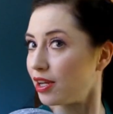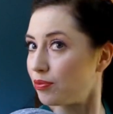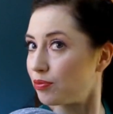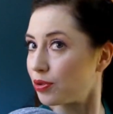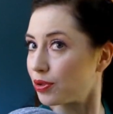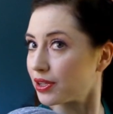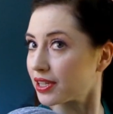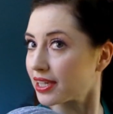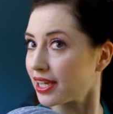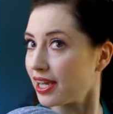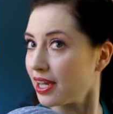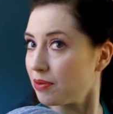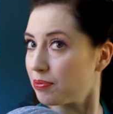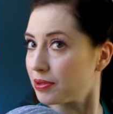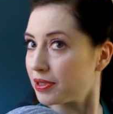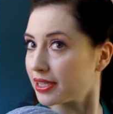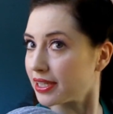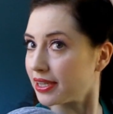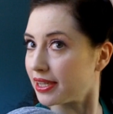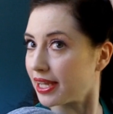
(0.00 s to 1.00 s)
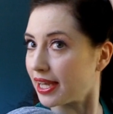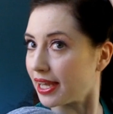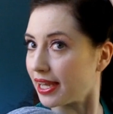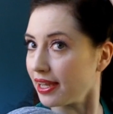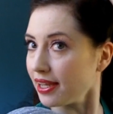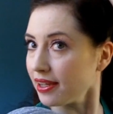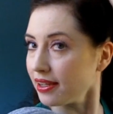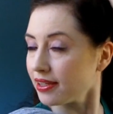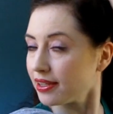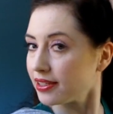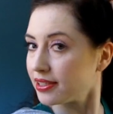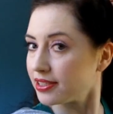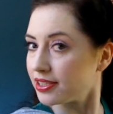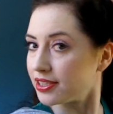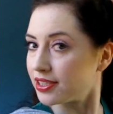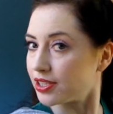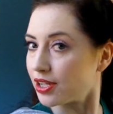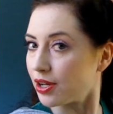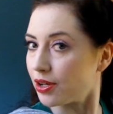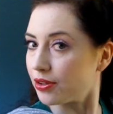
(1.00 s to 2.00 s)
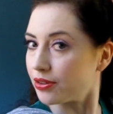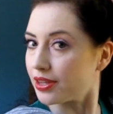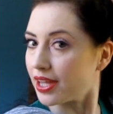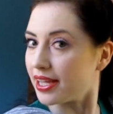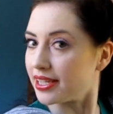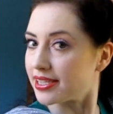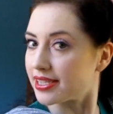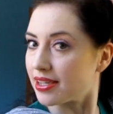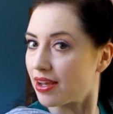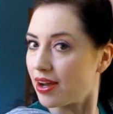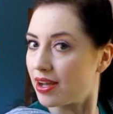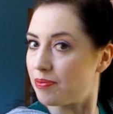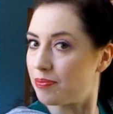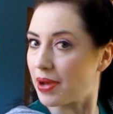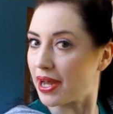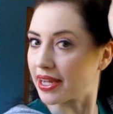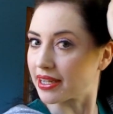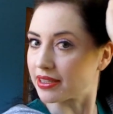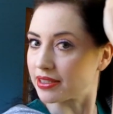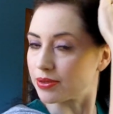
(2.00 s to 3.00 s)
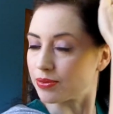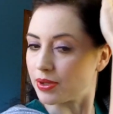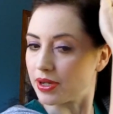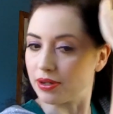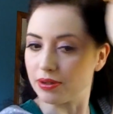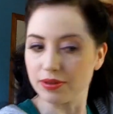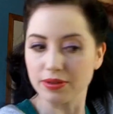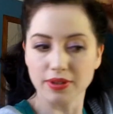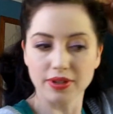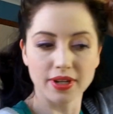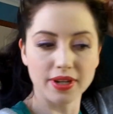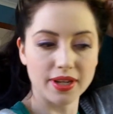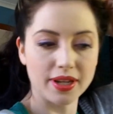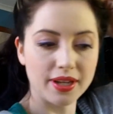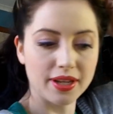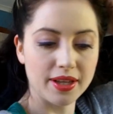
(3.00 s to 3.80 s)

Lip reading: And put a couple in there just to hold that side back as well.